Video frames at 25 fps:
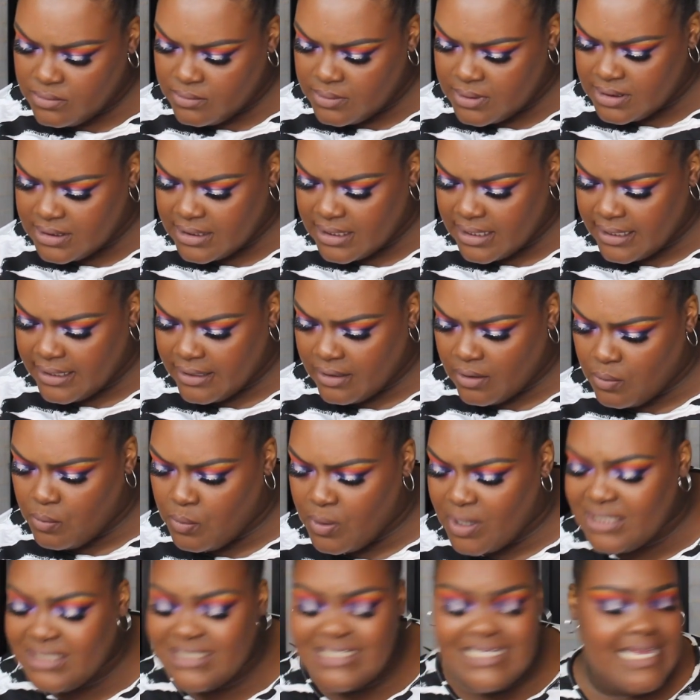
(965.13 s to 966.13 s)
what the hell
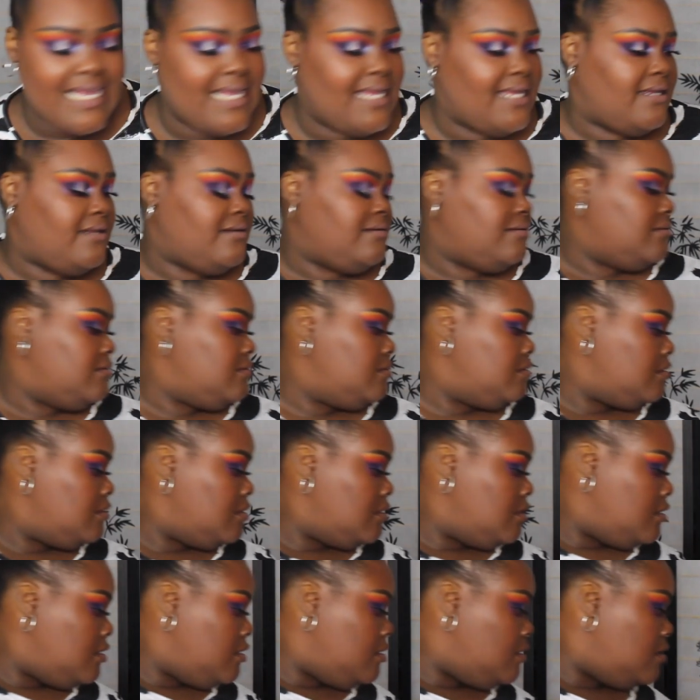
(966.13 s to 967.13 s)
110
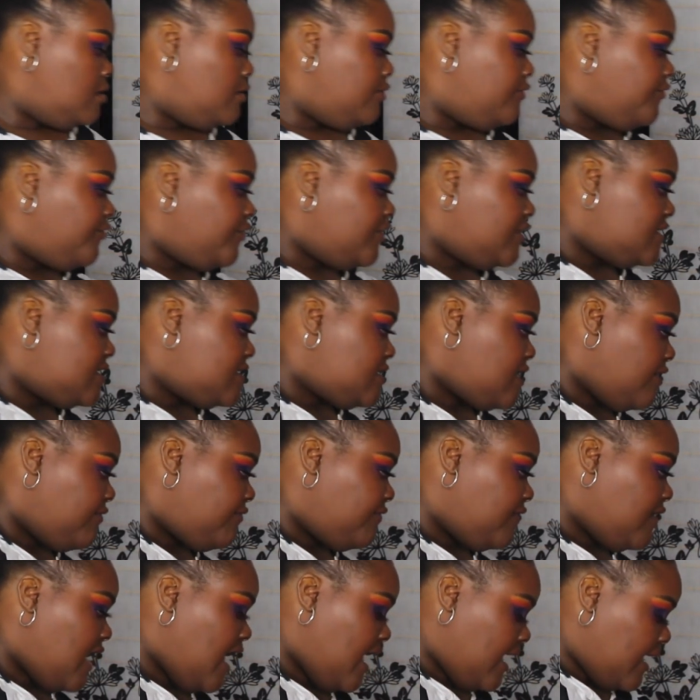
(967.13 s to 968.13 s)
for the
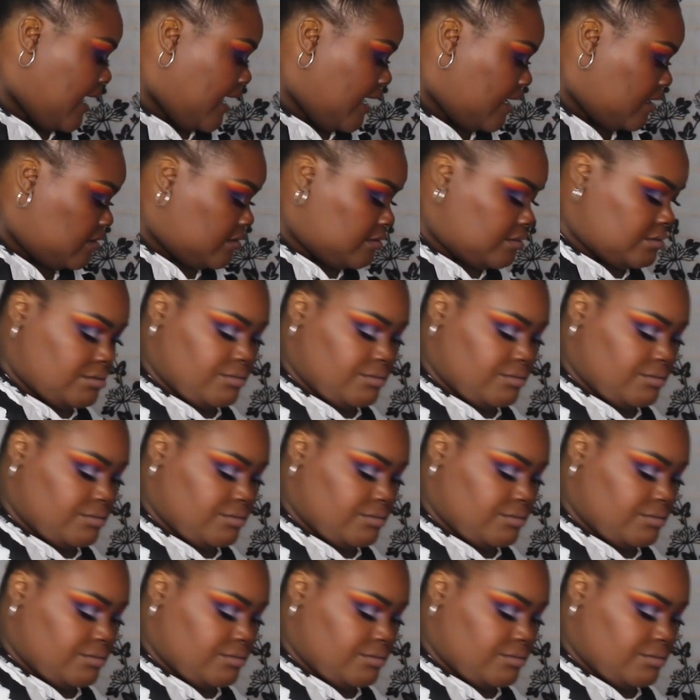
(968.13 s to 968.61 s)
stuff that i got